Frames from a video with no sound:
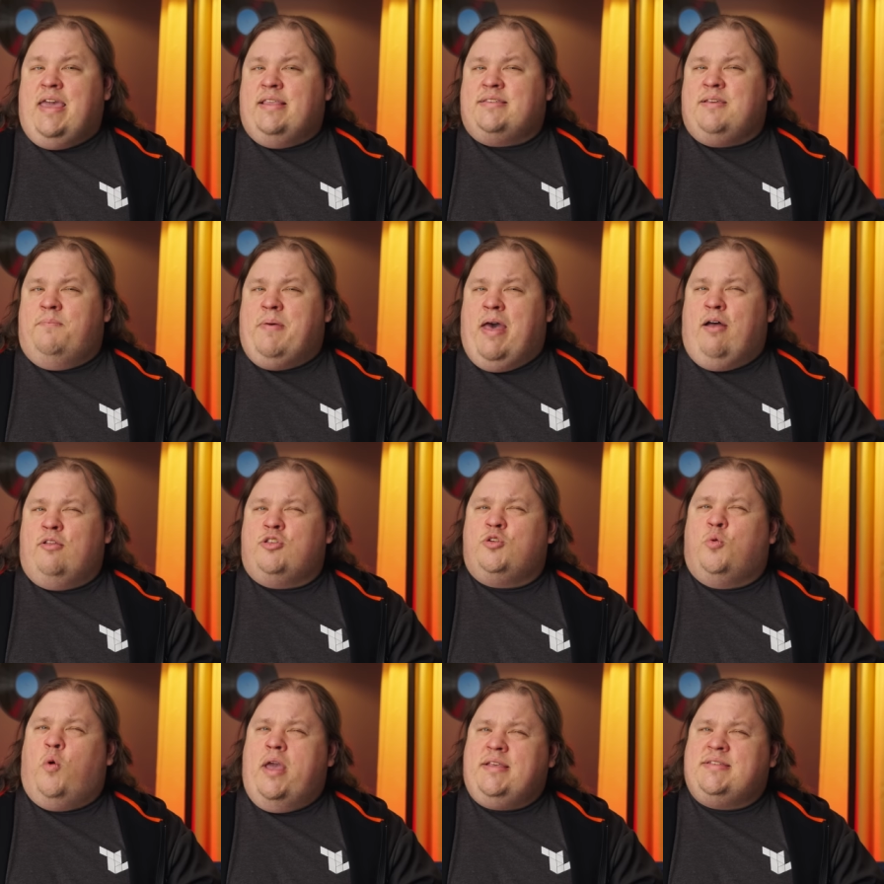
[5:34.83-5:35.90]
it's about
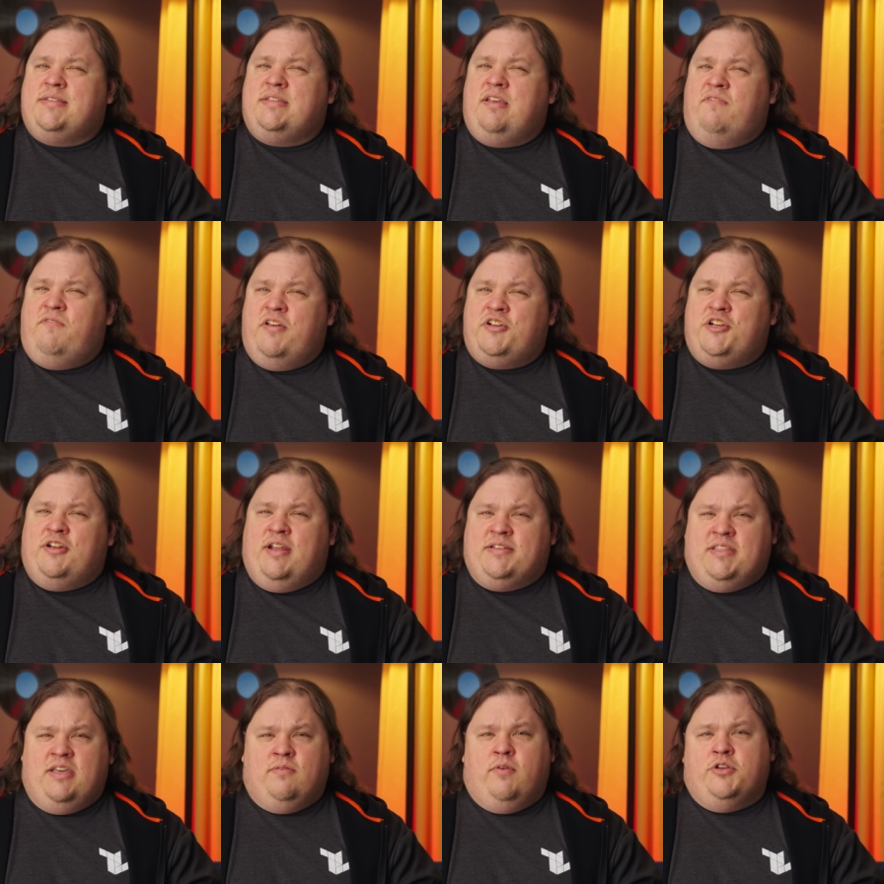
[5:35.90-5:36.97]
twice as efficient as
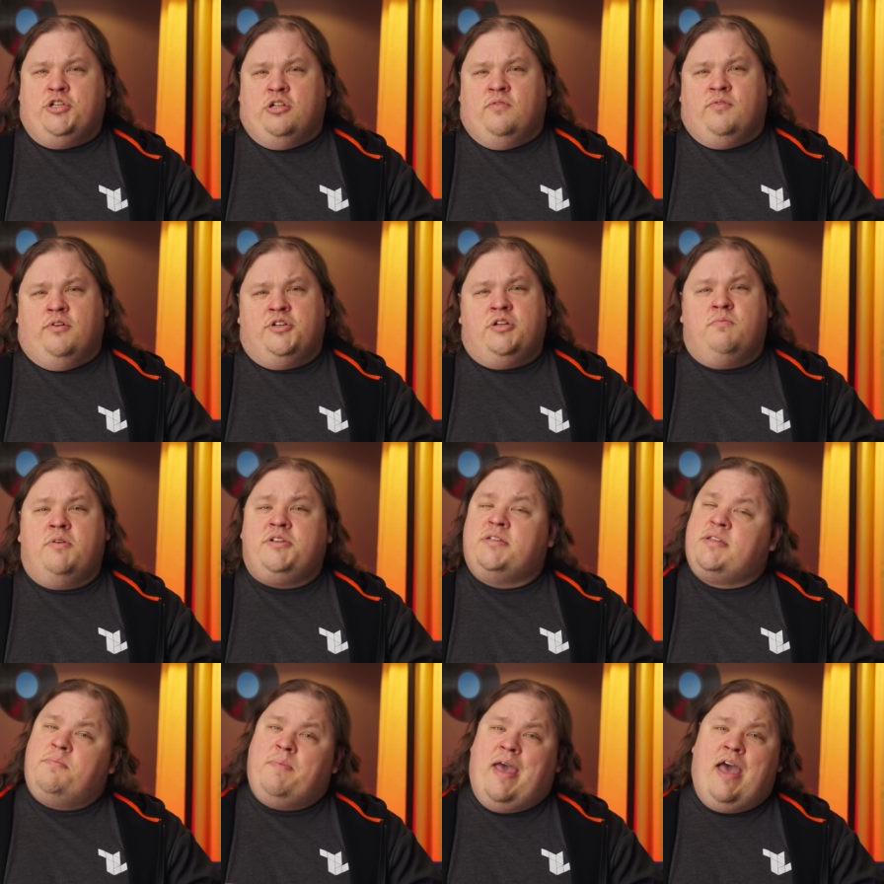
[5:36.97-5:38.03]
the original version, which
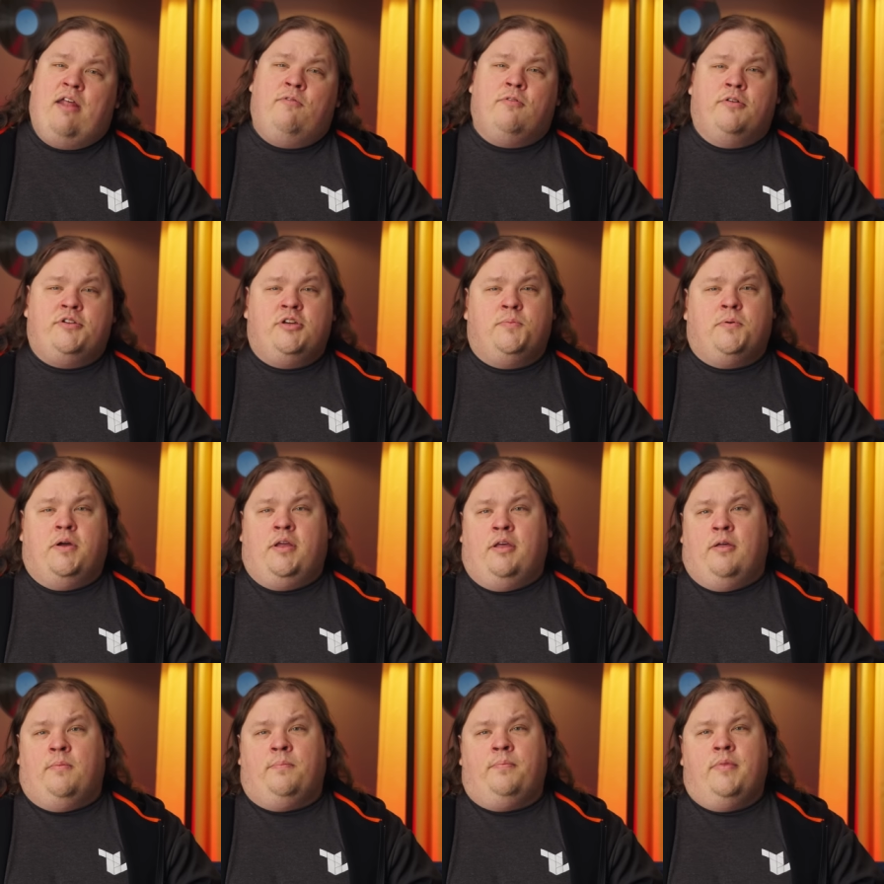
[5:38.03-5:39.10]
isn't bad for a
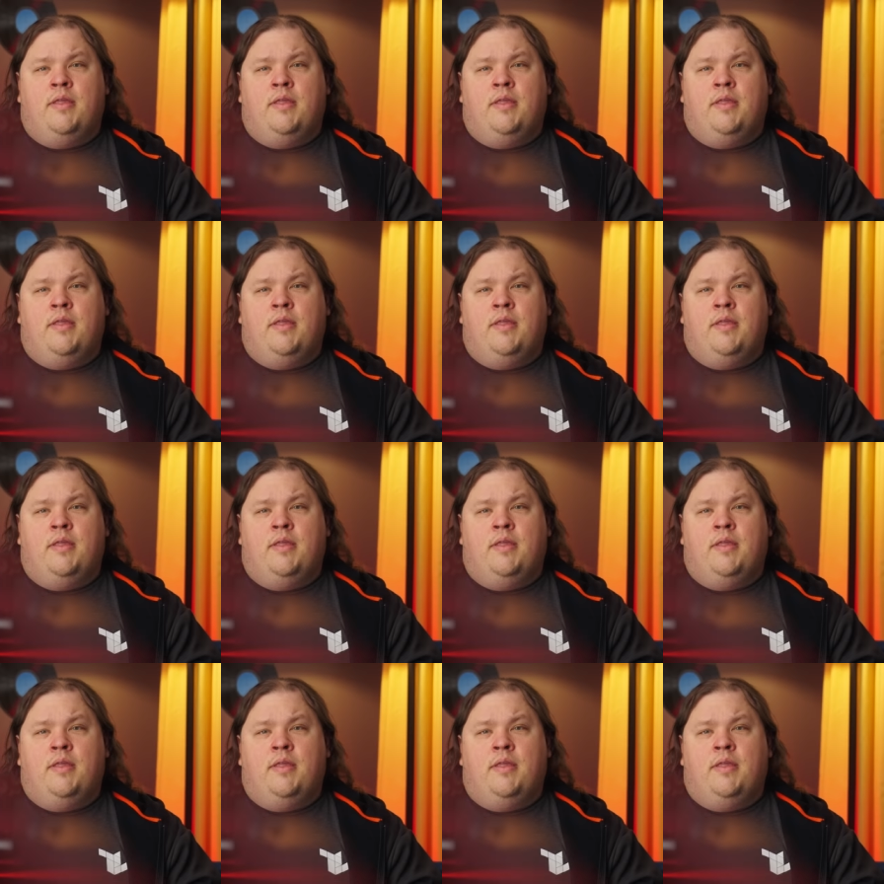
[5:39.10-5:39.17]
2.0.